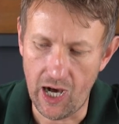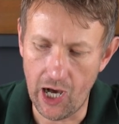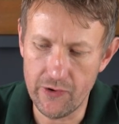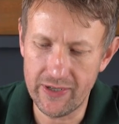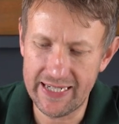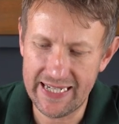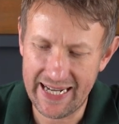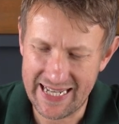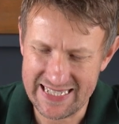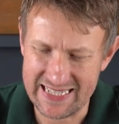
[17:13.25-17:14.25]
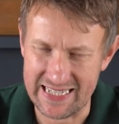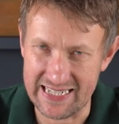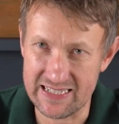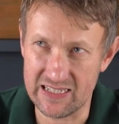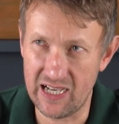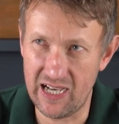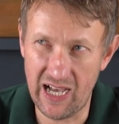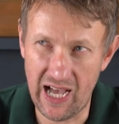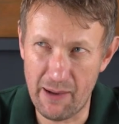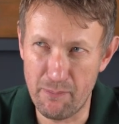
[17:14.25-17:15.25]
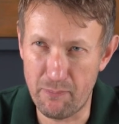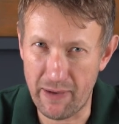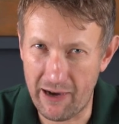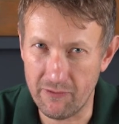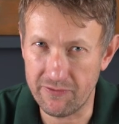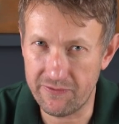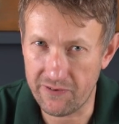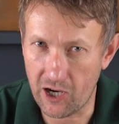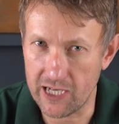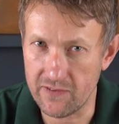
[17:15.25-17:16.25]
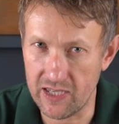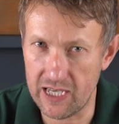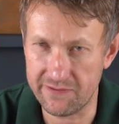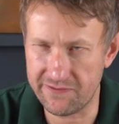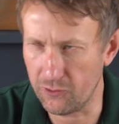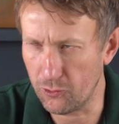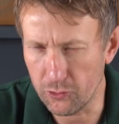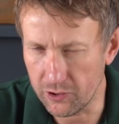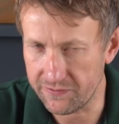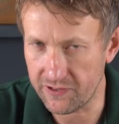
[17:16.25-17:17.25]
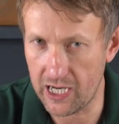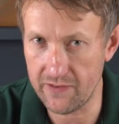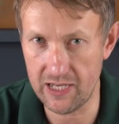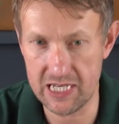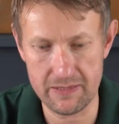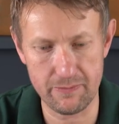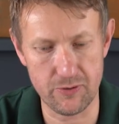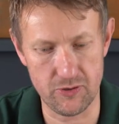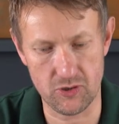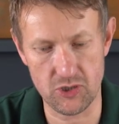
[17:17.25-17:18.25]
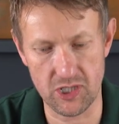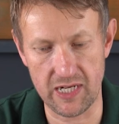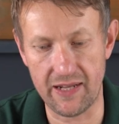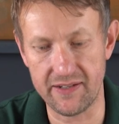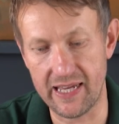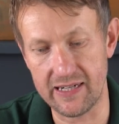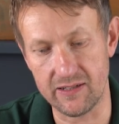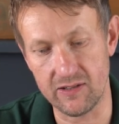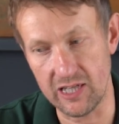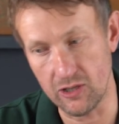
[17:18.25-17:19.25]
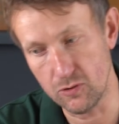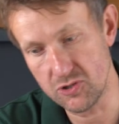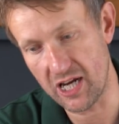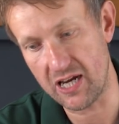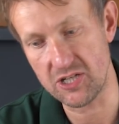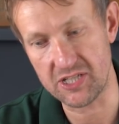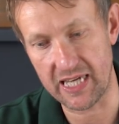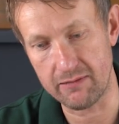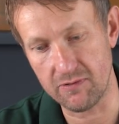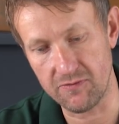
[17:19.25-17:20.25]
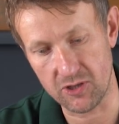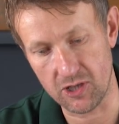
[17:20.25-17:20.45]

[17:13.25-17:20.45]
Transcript: only lasted about 4 or 5 years in production, and then it all changed again with the